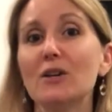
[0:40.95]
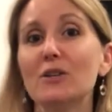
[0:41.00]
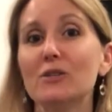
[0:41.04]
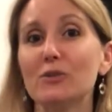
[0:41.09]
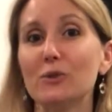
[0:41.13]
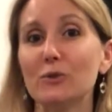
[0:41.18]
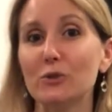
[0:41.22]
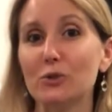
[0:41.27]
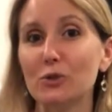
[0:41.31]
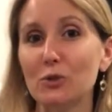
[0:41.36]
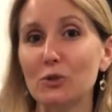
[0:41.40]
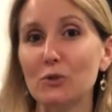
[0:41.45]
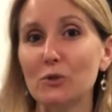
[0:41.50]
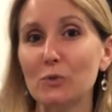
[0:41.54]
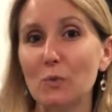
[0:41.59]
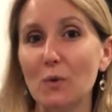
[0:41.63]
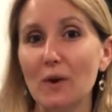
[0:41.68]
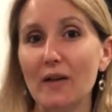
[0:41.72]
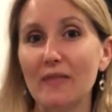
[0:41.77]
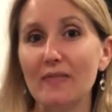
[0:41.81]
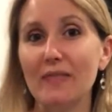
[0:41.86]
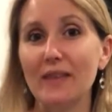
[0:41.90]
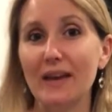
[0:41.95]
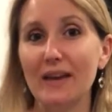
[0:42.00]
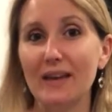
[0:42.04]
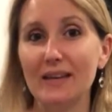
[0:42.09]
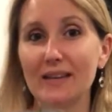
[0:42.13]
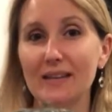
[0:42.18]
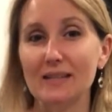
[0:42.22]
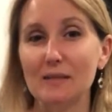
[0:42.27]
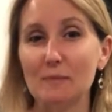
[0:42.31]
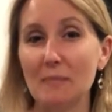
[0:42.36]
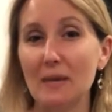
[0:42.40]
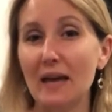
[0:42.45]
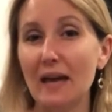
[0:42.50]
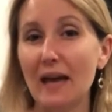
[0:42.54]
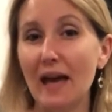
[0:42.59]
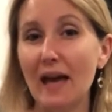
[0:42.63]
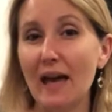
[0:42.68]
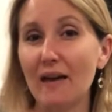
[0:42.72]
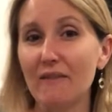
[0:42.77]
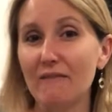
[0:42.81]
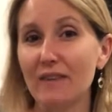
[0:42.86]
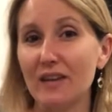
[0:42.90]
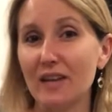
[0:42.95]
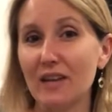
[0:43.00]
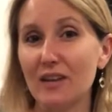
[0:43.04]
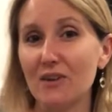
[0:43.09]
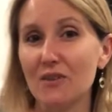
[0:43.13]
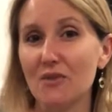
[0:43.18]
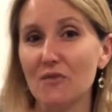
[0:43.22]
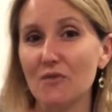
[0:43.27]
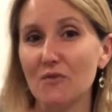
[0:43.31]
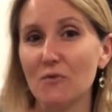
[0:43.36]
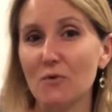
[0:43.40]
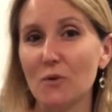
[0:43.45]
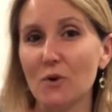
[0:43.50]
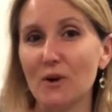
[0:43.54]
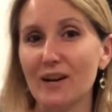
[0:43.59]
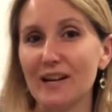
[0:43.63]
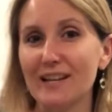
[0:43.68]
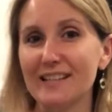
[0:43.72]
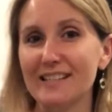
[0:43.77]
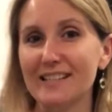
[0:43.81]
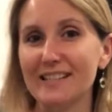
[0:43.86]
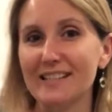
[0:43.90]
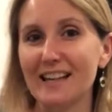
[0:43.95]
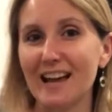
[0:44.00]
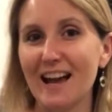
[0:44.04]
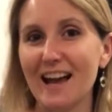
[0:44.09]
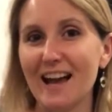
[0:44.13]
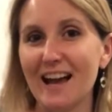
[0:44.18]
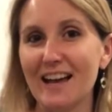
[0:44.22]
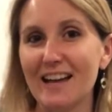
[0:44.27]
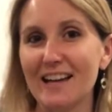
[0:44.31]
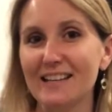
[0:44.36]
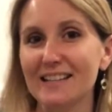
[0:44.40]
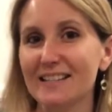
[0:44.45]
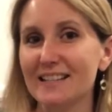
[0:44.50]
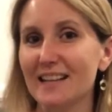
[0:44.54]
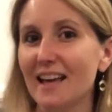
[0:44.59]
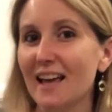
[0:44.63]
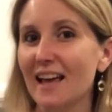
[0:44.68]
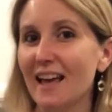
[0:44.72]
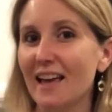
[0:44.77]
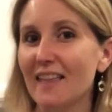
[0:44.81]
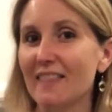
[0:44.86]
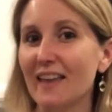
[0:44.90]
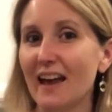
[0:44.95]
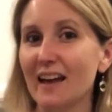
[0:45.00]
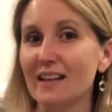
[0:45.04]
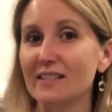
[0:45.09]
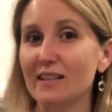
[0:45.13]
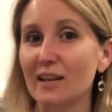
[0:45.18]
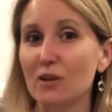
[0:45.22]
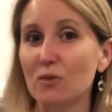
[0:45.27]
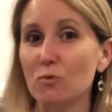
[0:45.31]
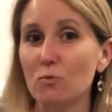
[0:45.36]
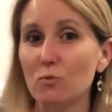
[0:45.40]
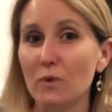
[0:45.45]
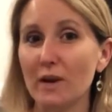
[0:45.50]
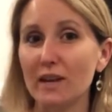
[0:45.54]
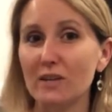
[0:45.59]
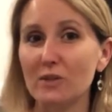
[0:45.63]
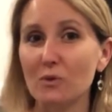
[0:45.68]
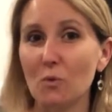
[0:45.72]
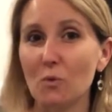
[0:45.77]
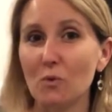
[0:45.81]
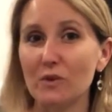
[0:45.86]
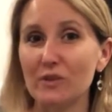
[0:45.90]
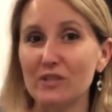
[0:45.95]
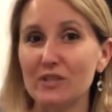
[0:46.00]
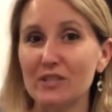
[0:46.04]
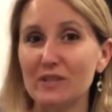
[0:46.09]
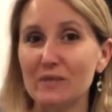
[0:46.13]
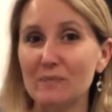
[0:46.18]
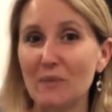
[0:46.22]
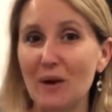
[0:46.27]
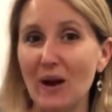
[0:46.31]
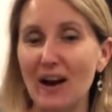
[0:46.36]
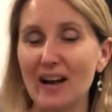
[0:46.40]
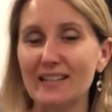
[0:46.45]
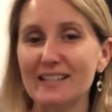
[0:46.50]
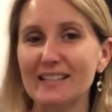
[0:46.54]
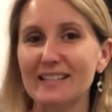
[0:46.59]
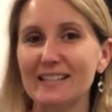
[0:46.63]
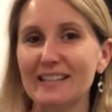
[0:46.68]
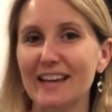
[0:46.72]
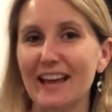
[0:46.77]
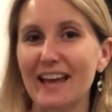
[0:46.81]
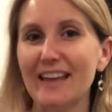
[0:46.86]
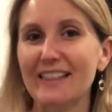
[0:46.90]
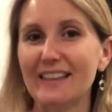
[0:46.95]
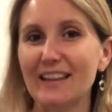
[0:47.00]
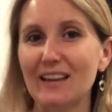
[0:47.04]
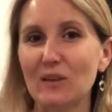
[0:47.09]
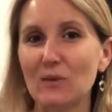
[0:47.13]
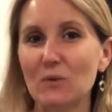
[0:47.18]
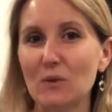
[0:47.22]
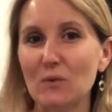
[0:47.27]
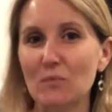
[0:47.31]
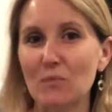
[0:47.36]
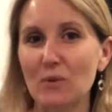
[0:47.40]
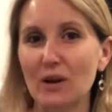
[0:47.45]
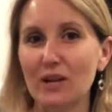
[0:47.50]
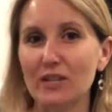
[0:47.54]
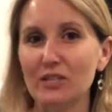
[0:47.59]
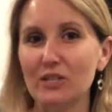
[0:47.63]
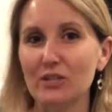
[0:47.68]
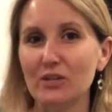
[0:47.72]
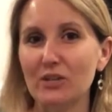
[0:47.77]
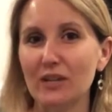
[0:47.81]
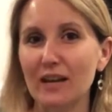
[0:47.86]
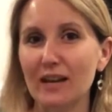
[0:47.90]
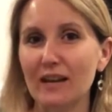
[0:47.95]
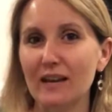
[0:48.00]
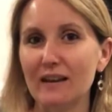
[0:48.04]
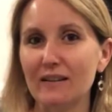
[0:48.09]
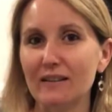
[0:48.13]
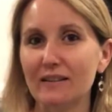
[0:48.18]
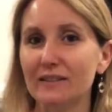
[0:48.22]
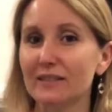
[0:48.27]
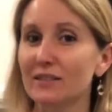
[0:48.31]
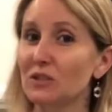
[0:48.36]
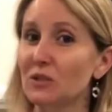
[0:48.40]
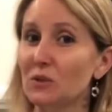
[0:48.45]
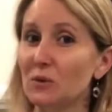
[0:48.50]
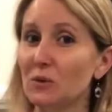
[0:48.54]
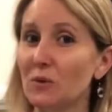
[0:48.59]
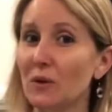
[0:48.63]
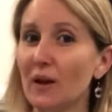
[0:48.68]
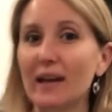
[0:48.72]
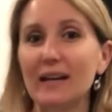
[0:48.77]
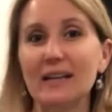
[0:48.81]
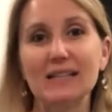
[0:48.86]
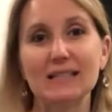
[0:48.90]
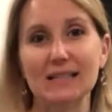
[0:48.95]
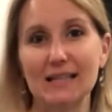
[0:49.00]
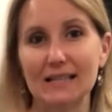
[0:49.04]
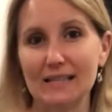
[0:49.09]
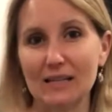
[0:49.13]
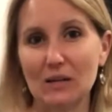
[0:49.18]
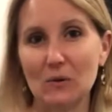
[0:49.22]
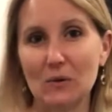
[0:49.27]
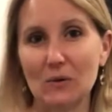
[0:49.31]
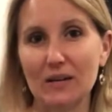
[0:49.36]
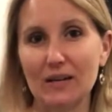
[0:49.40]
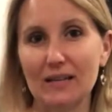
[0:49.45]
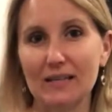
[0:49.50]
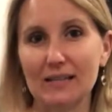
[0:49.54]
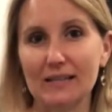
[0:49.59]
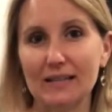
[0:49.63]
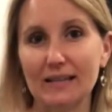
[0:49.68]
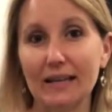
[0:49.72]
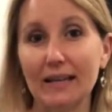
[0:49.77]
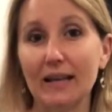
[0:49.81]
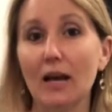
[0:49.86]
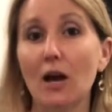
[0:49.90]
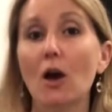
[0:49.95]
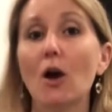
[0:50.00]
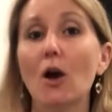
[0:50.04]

So choose one that is a bit heavy for its size, that has a great orange spot, and that you can press your nail to and it doesn't go in easily.